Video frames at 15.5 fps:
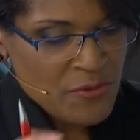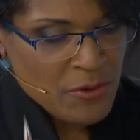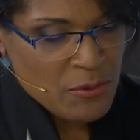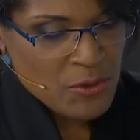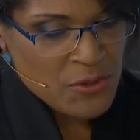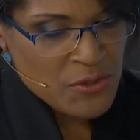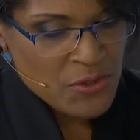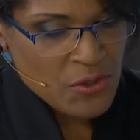
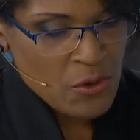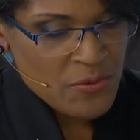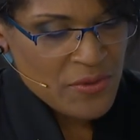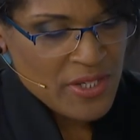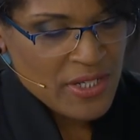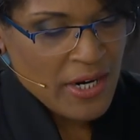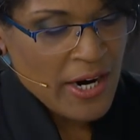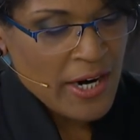focus on
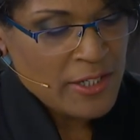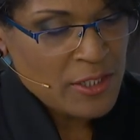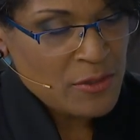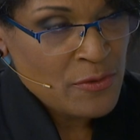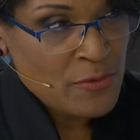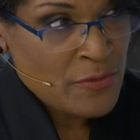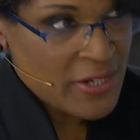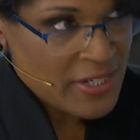the Ireland
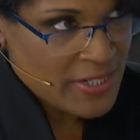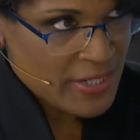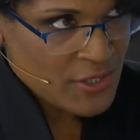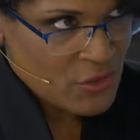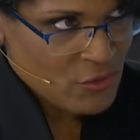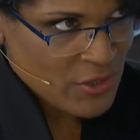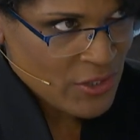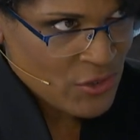for
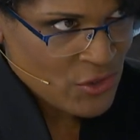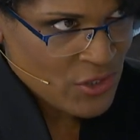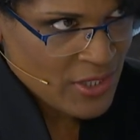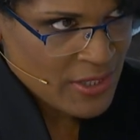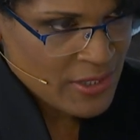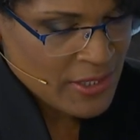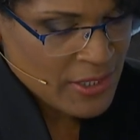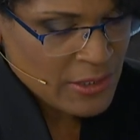Finance strategy
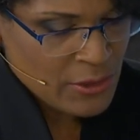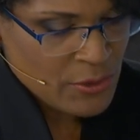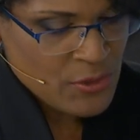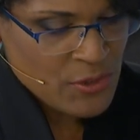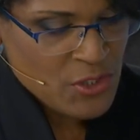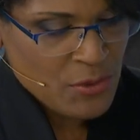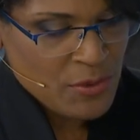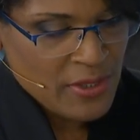that I
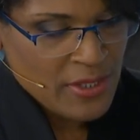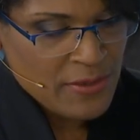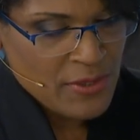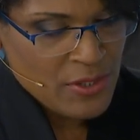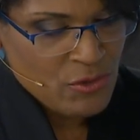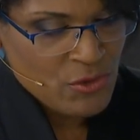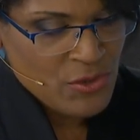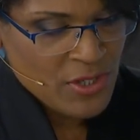alluded to in
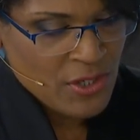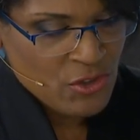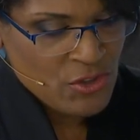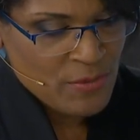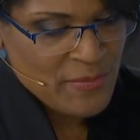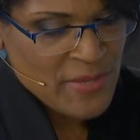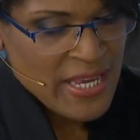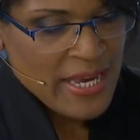the
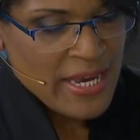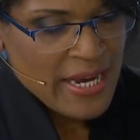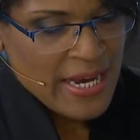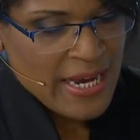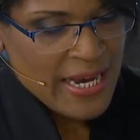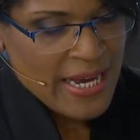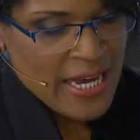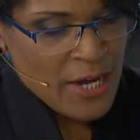introduction.
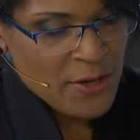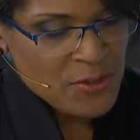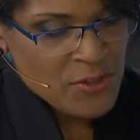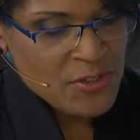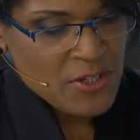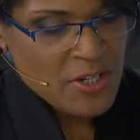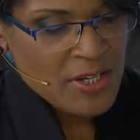How does